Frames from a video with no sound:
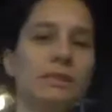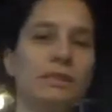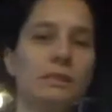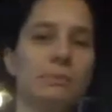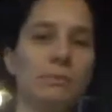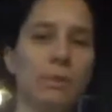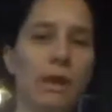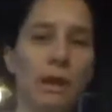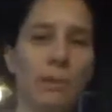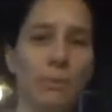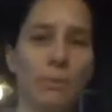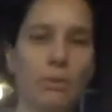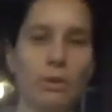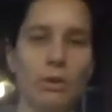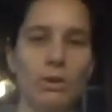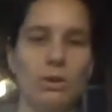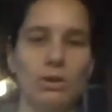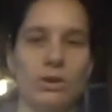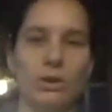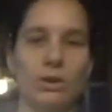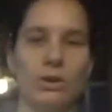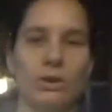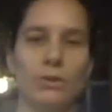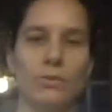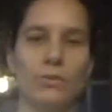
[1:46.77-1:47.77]
of paper
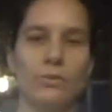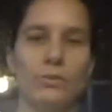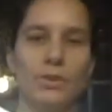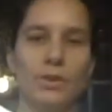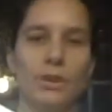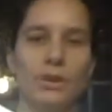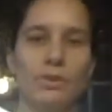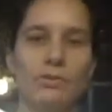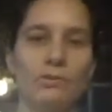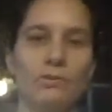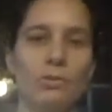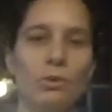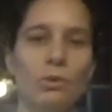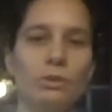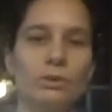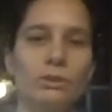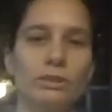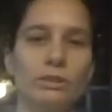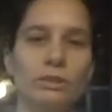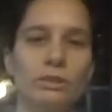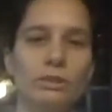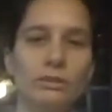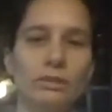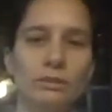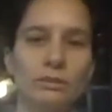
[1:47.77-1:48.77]

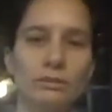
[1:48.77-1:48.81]
folded